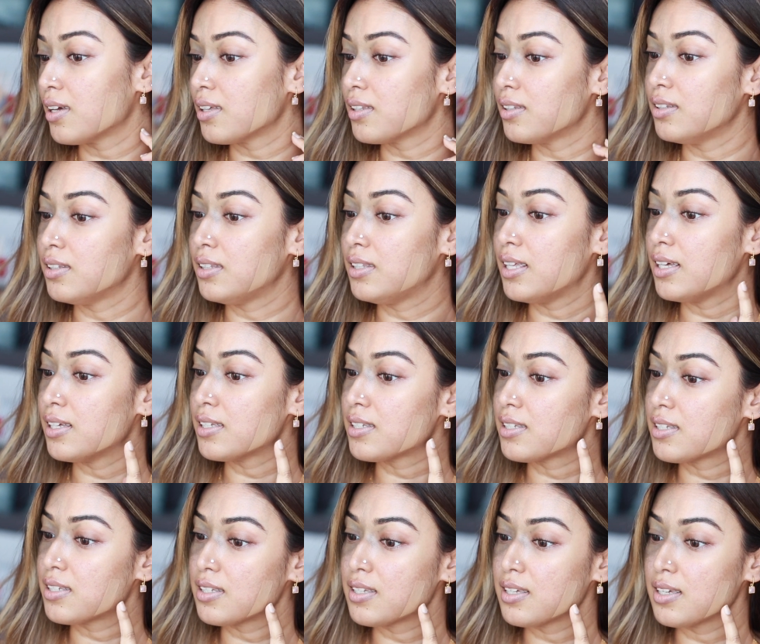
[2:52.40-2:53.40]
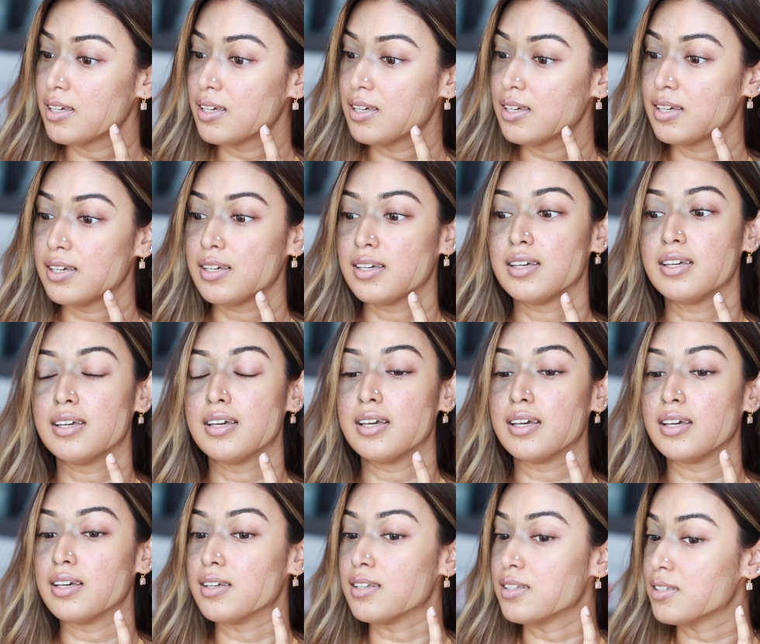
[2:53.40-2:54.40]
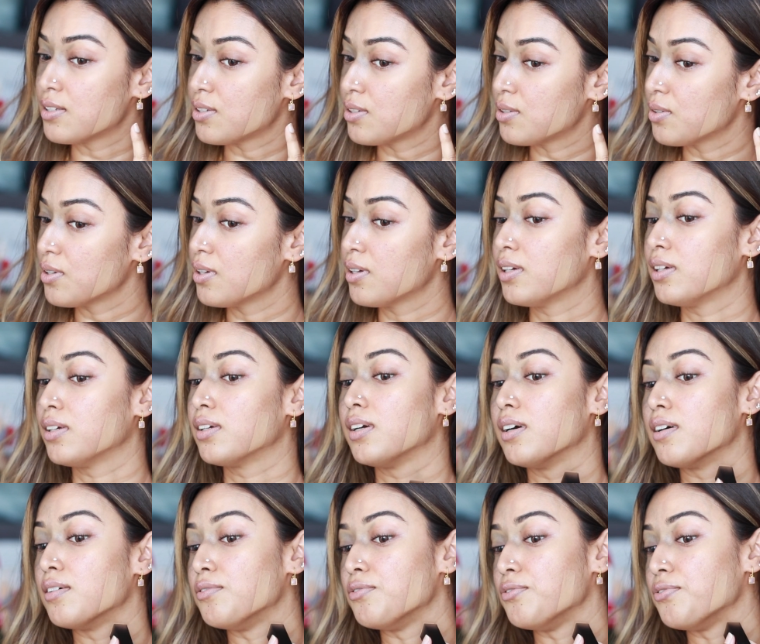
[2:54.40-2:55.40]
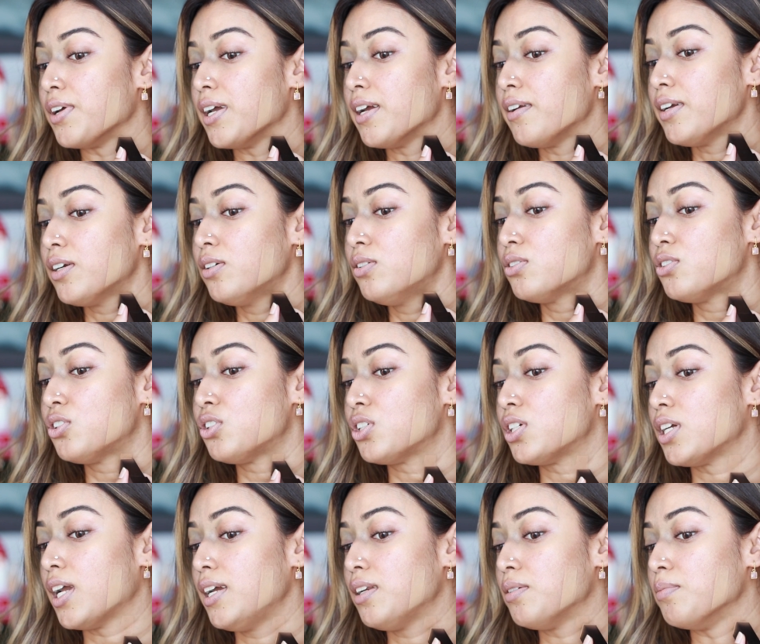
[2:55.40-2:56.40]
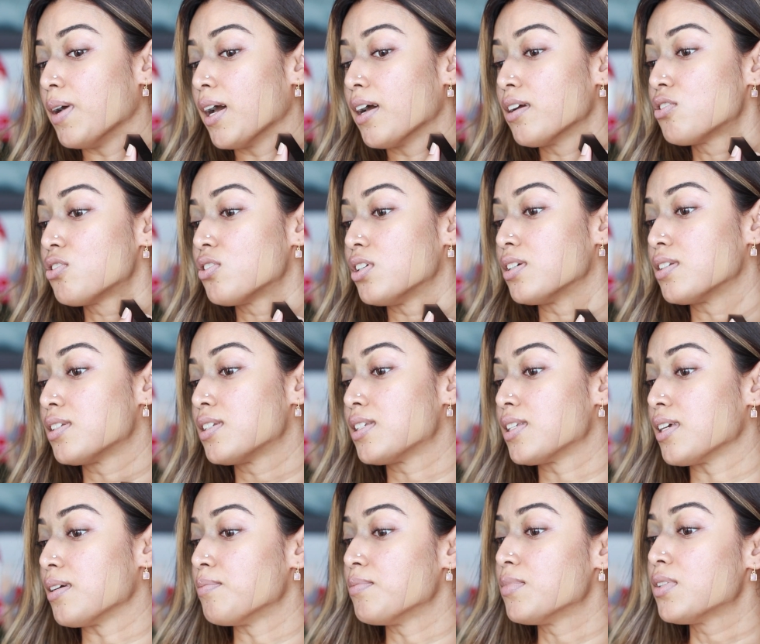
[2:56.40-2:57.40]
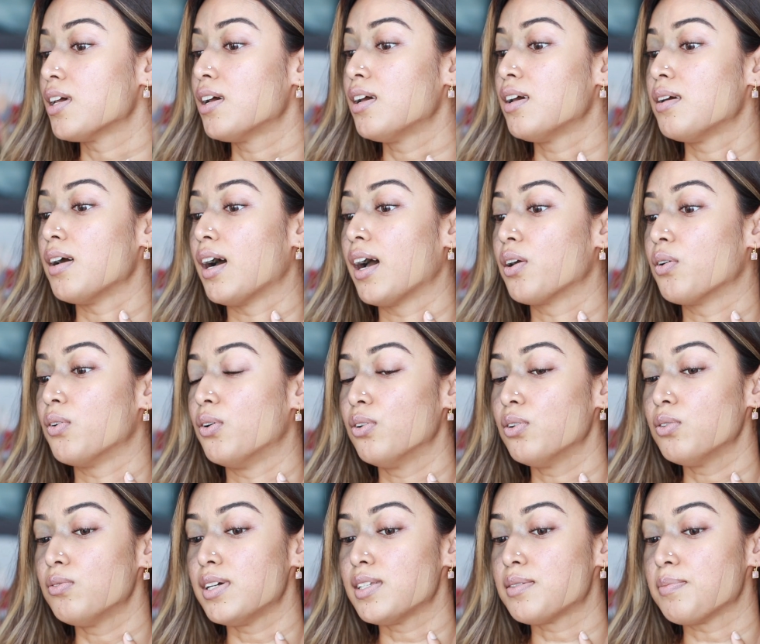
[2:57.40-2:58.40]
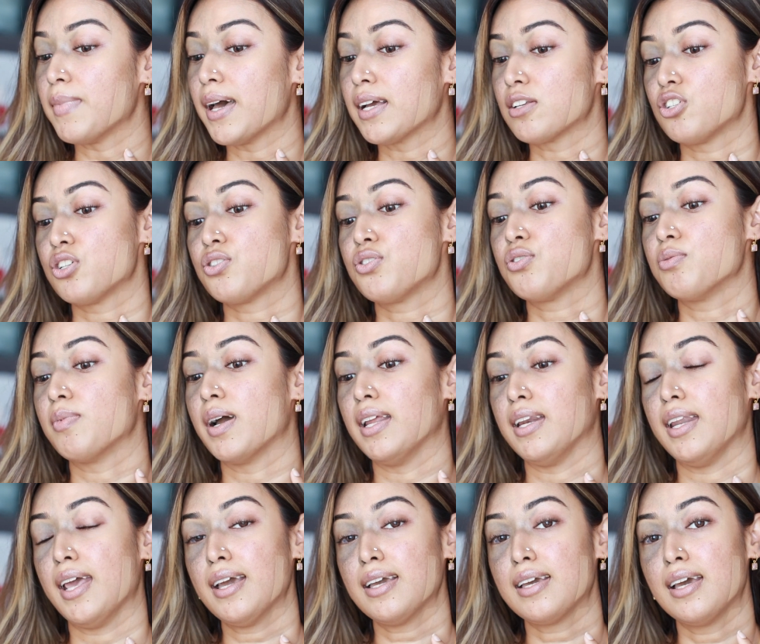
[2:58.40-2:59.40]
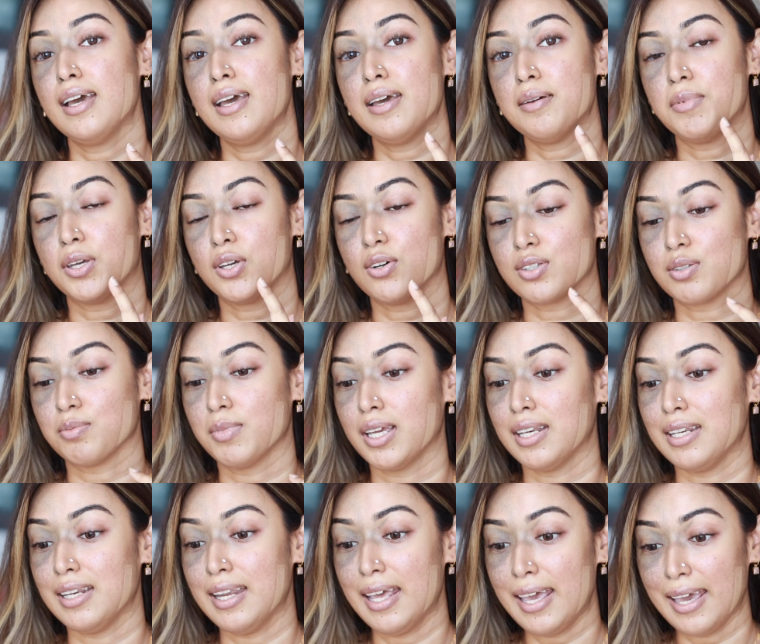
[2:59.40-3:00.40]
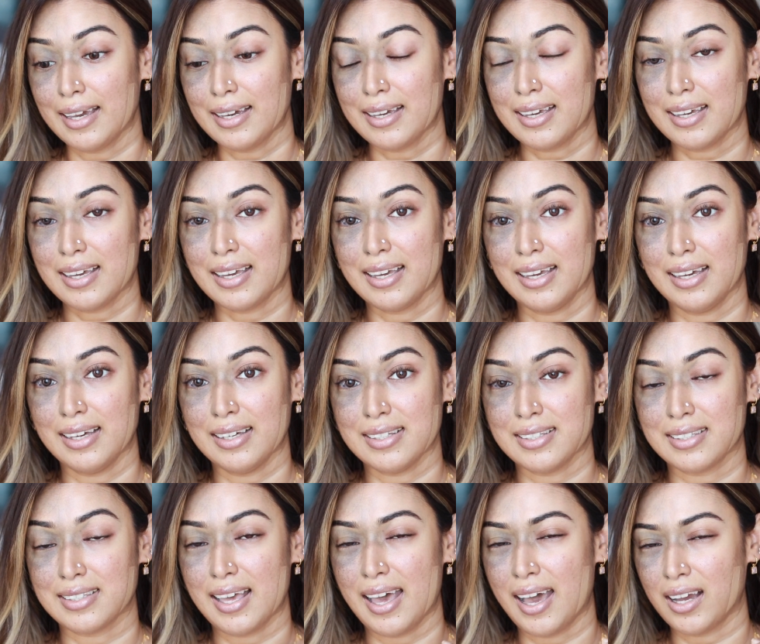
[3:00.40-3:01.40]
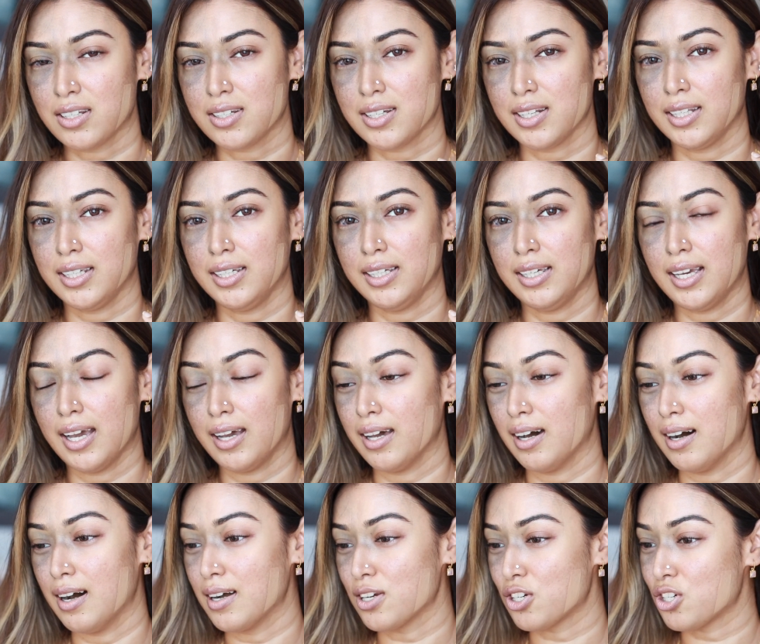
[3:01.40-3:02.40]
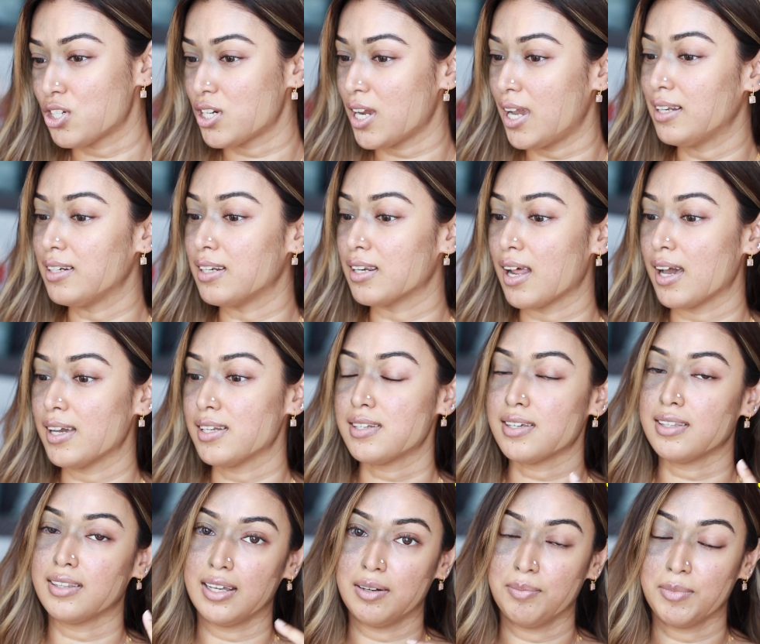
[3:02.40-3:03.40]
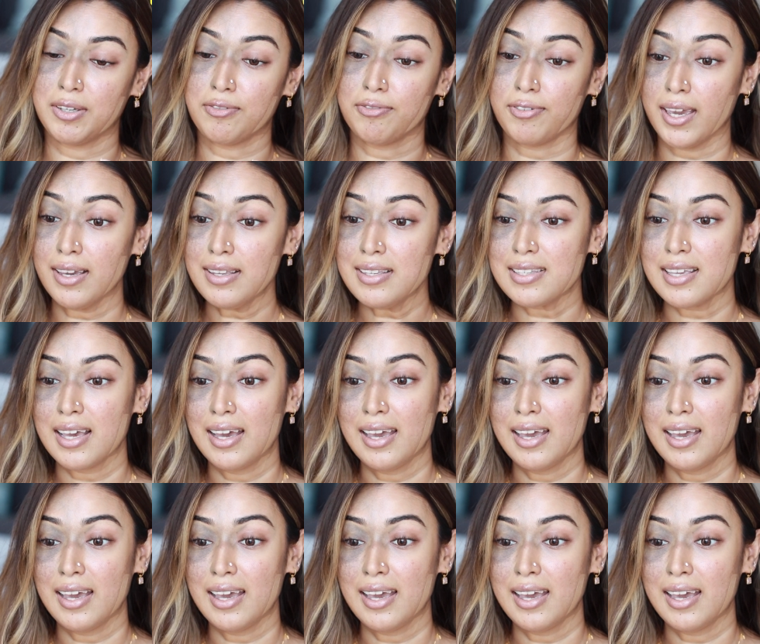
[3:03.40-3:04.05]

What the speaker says: this is a very good shade match, it seems. I always match it to my neck because my neck is actually a shade lighter than my face